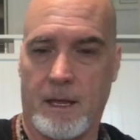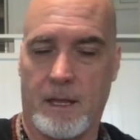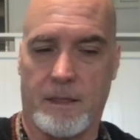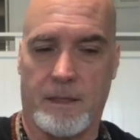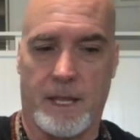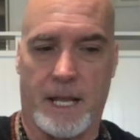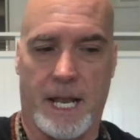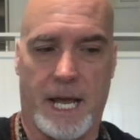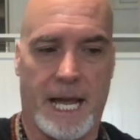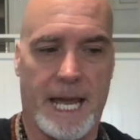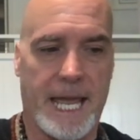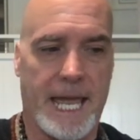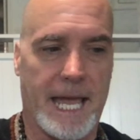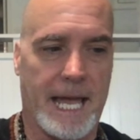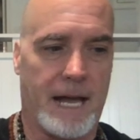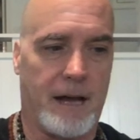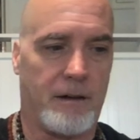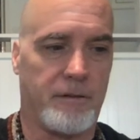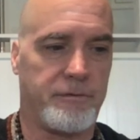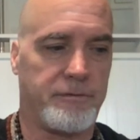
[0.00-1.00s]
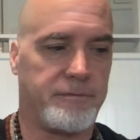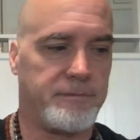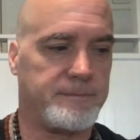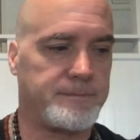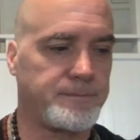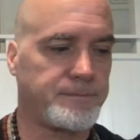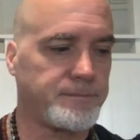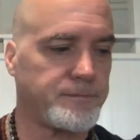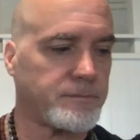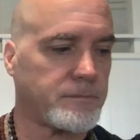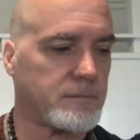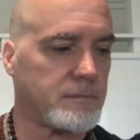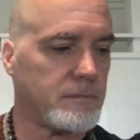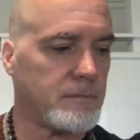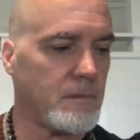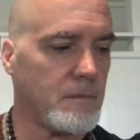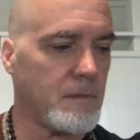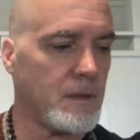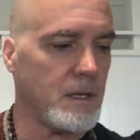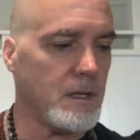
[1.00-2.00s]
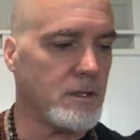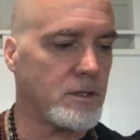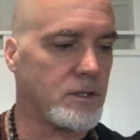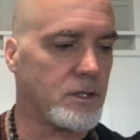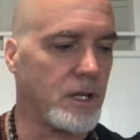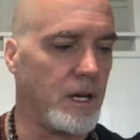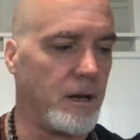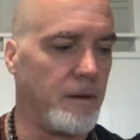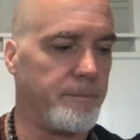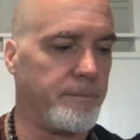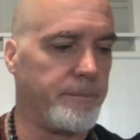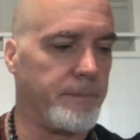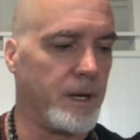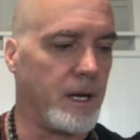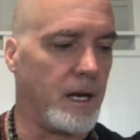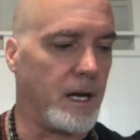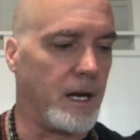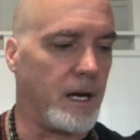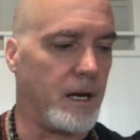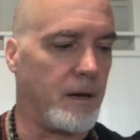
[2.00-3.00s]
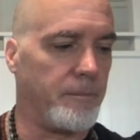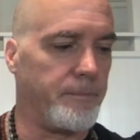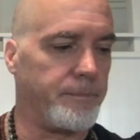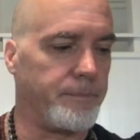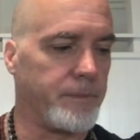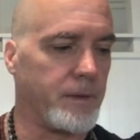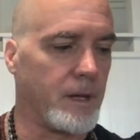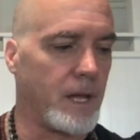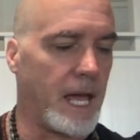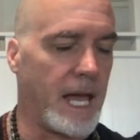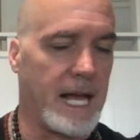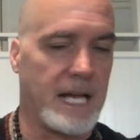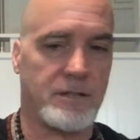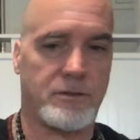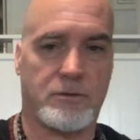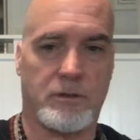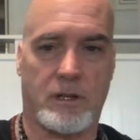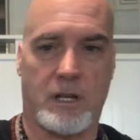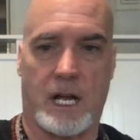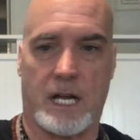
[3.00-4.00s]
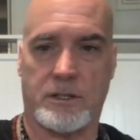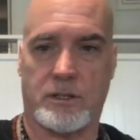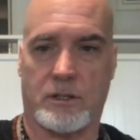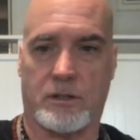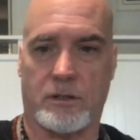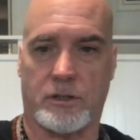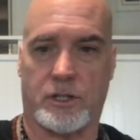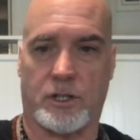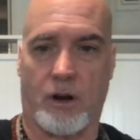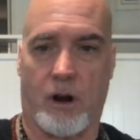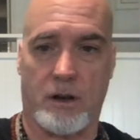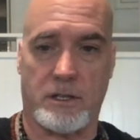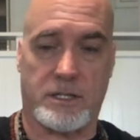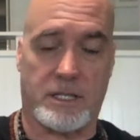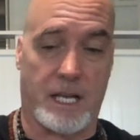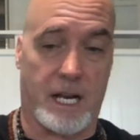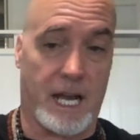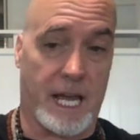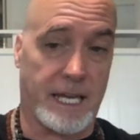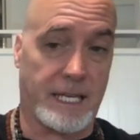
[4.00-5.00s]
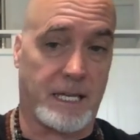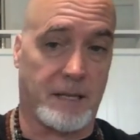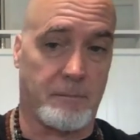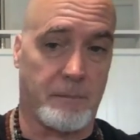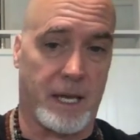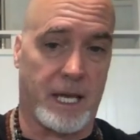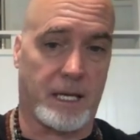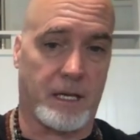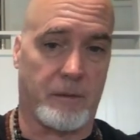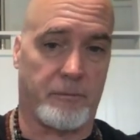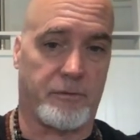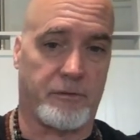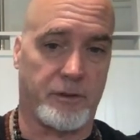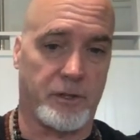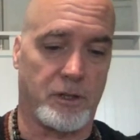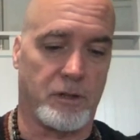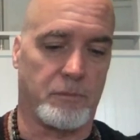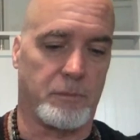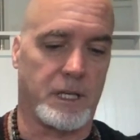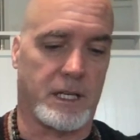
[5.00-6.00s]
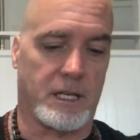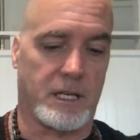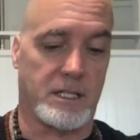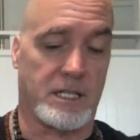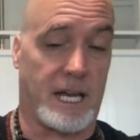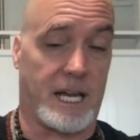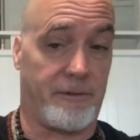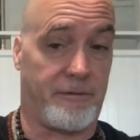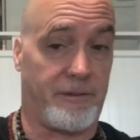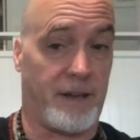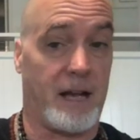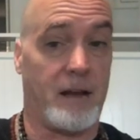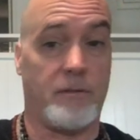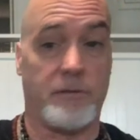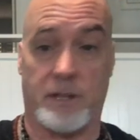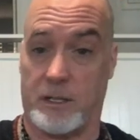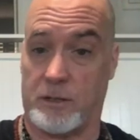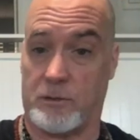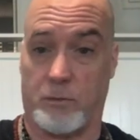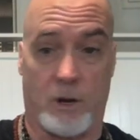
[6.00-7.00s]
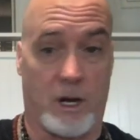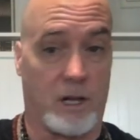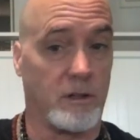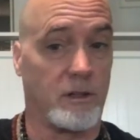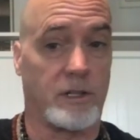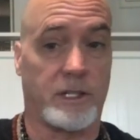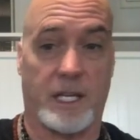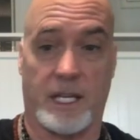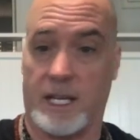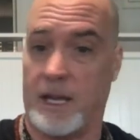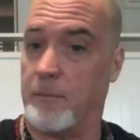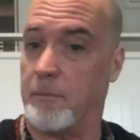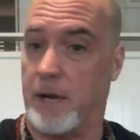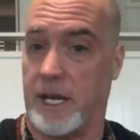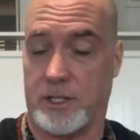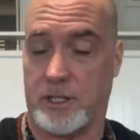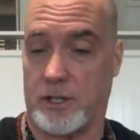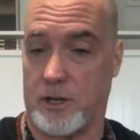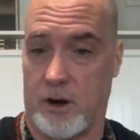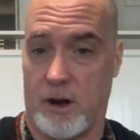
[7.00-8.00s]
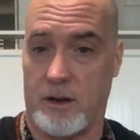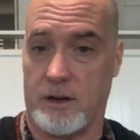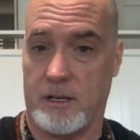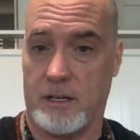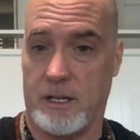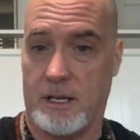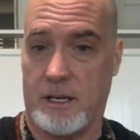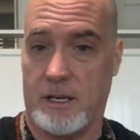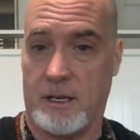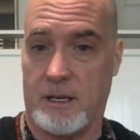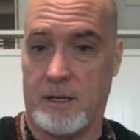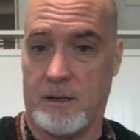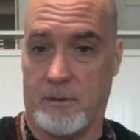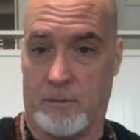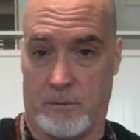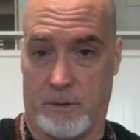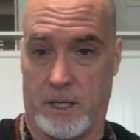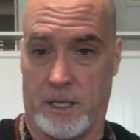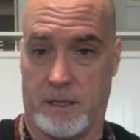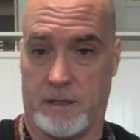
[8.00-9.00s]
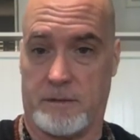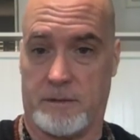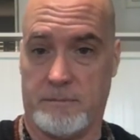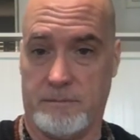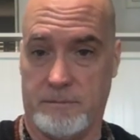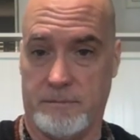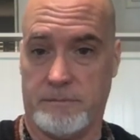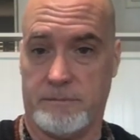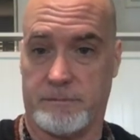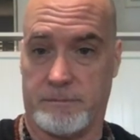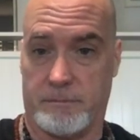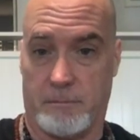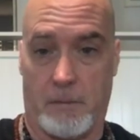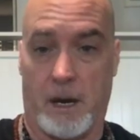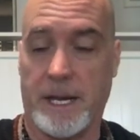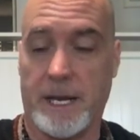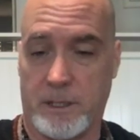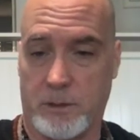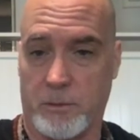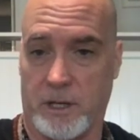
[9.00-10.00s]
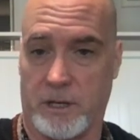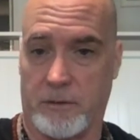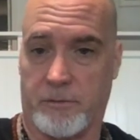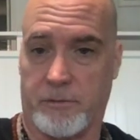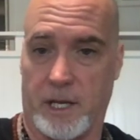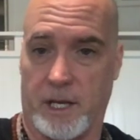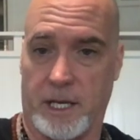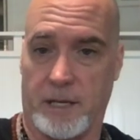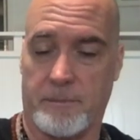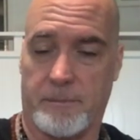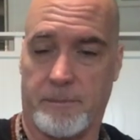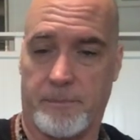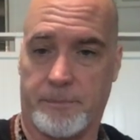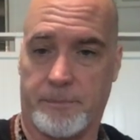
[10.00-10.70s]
that I have some astrological charts that I can make up for you, because I found this while looking at my chart with my twin flame.